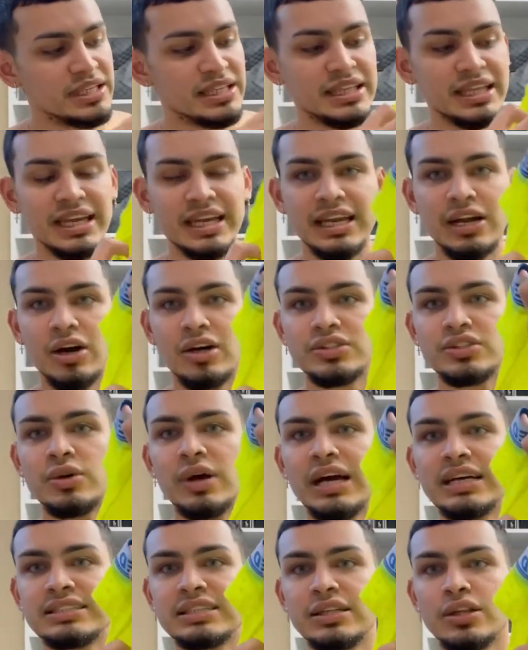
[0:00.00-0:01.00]
And then it also
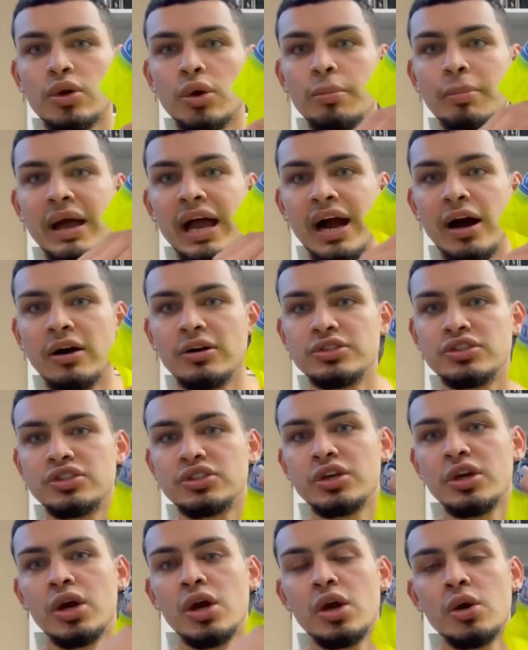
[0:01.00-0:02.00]
has a little
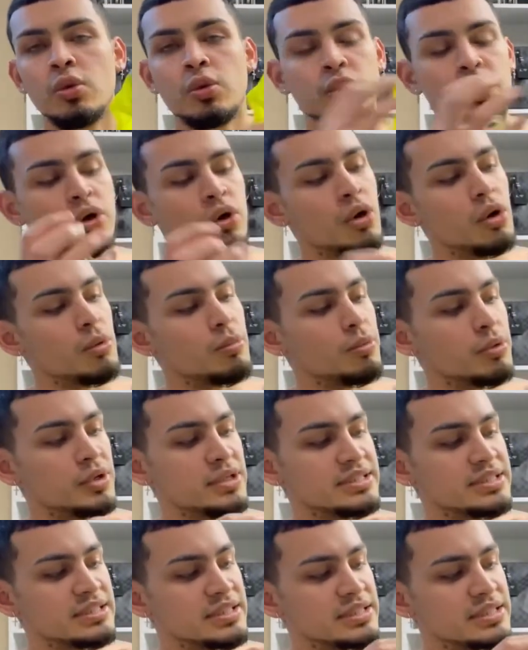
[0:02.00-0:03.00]
pouch where your
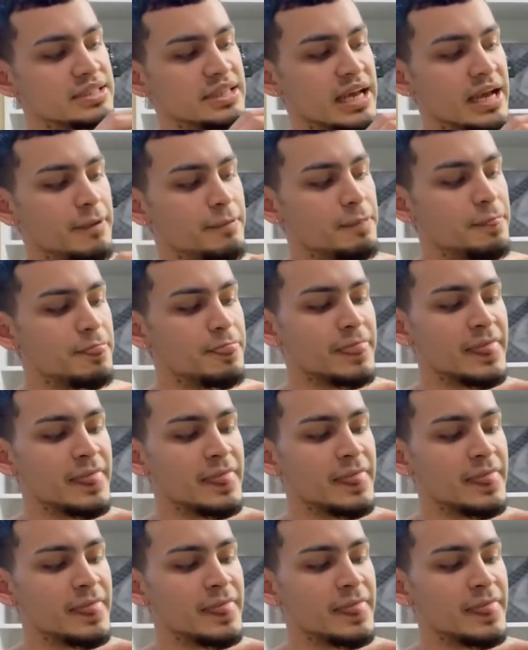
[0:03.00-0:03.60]
homeboy sits at.